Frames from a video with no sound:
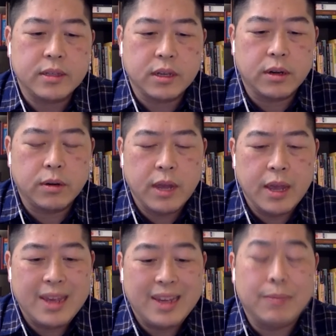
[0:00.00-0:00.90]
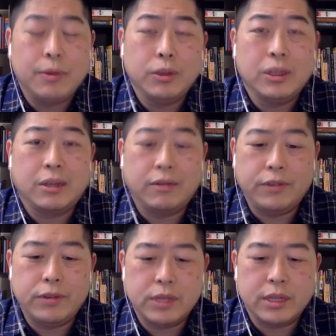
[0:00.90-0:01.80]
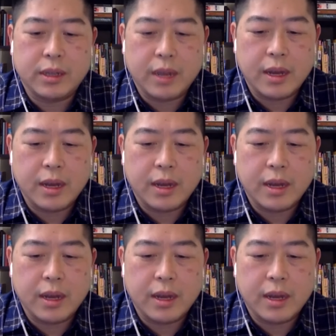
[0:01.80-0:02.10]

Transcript: So it can be really confusing.